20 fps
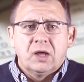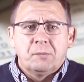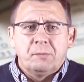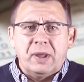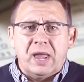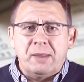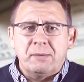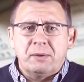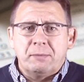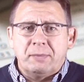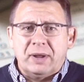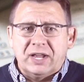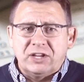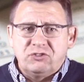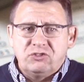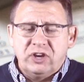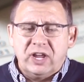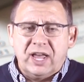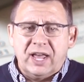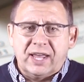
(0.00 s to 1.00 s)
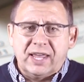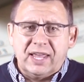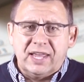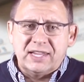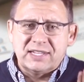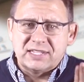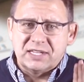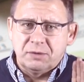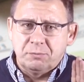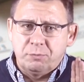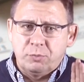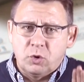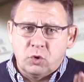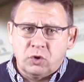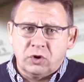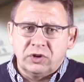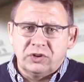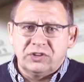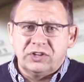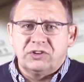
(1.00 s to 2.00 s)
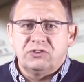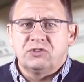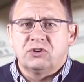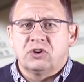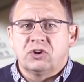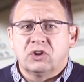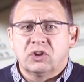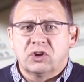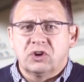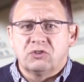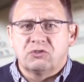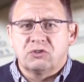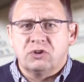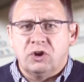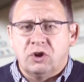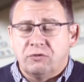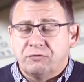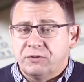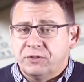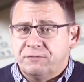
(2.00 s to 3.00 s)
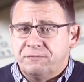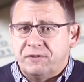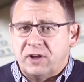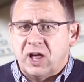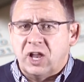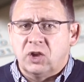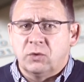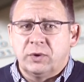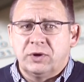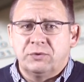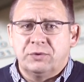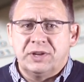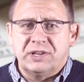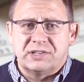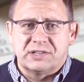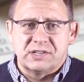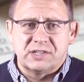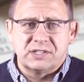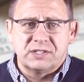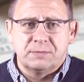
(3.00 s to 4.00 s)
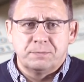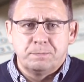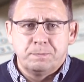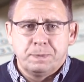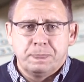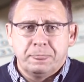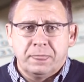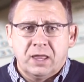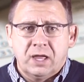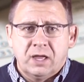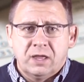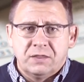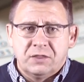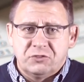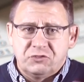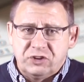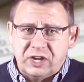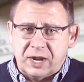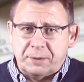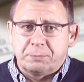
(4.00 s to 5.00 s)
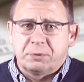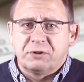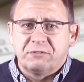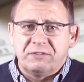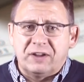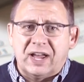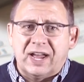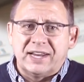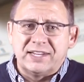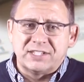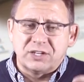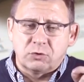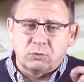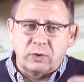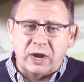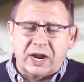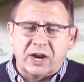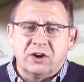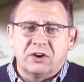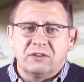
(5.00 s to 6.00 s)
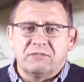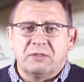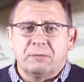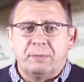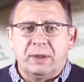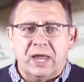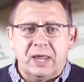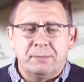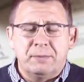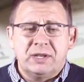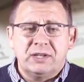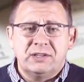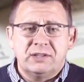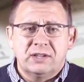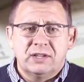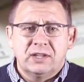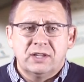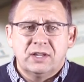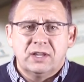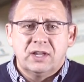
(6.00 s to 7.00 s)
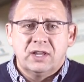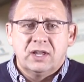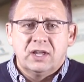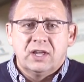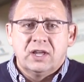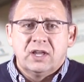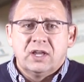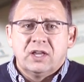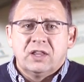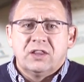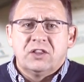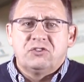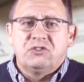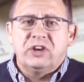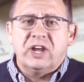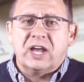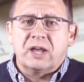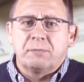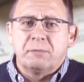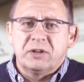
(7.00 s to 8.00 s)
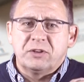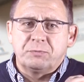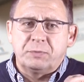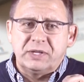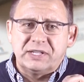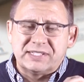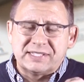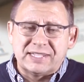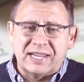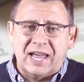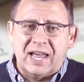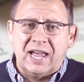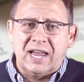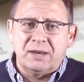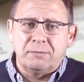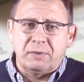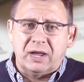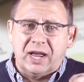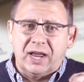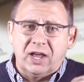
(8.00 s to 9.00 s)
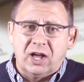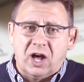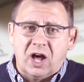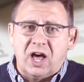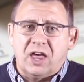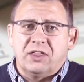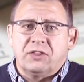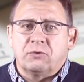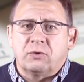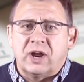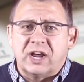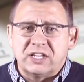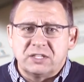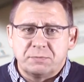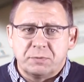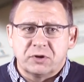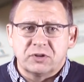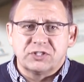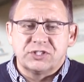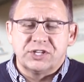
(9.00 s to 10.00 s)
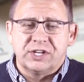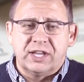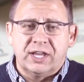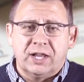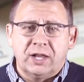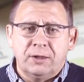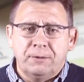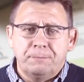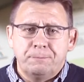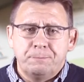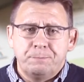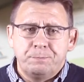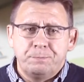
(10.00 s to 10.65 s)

Payment by check is an important internal control for the following reasons. The check provides a record of the payment. The check must be signed by authorized personnel.